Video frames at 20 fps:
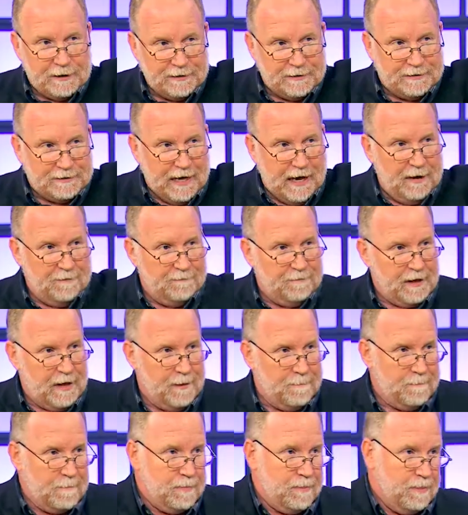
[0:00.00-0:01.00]
to save
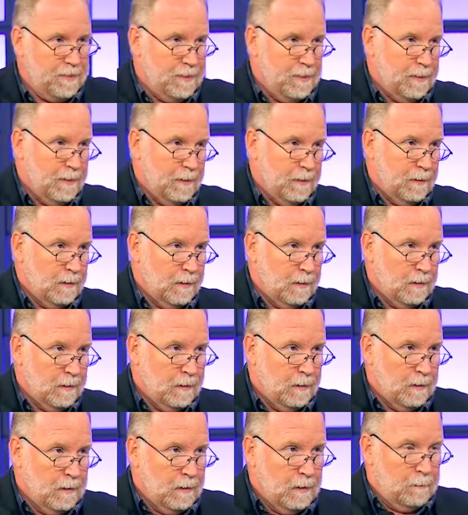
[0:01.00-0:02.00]
them.
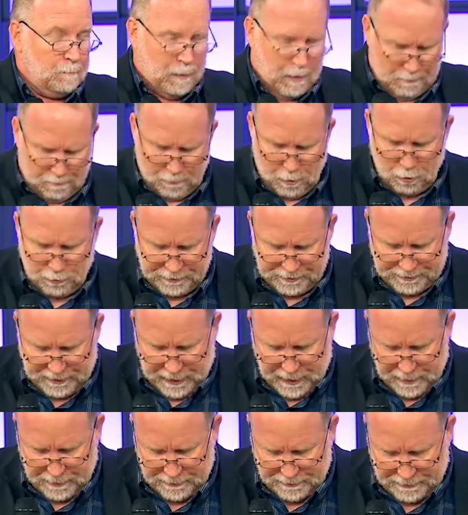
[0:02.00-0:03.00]
But most
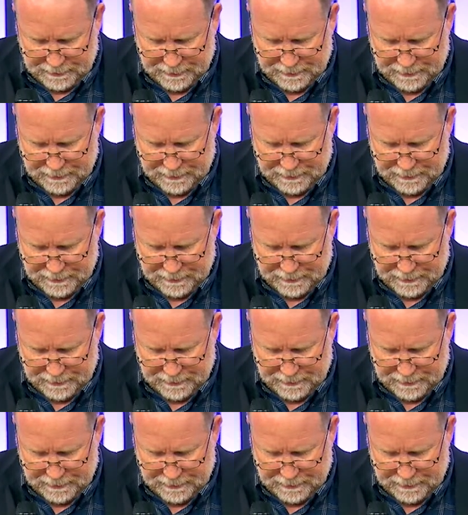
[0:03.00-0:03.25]
aren't.